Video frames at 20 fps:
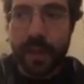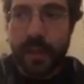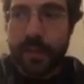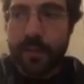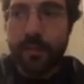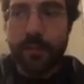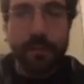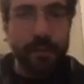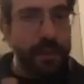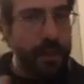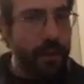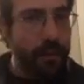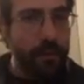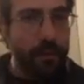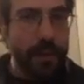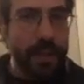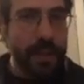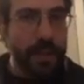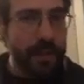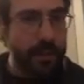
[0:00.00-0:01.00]
So they're
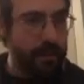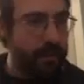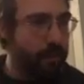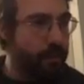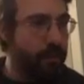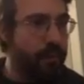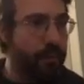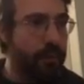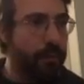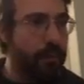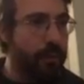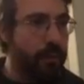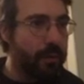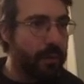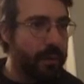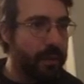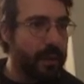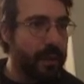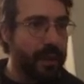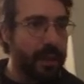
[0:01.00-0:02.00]
always poor
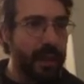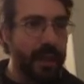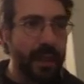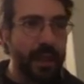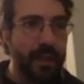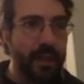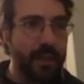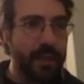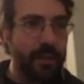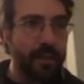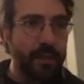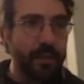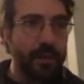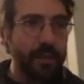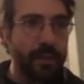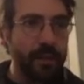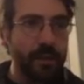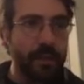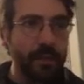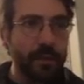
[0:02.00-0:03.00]
and
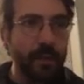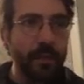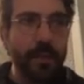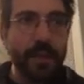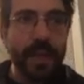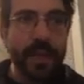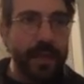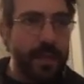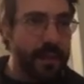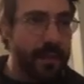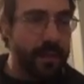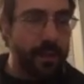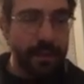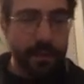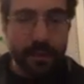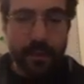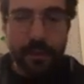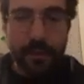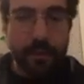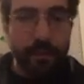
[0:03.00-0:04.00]
against
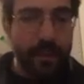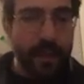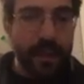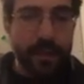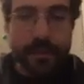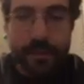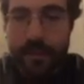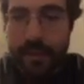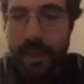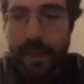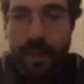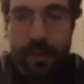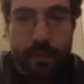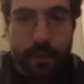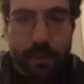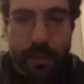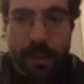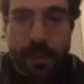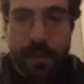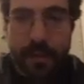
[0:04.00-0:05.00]

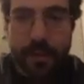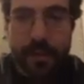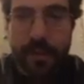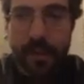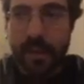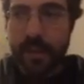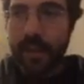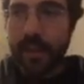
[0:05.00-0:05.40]
arguments.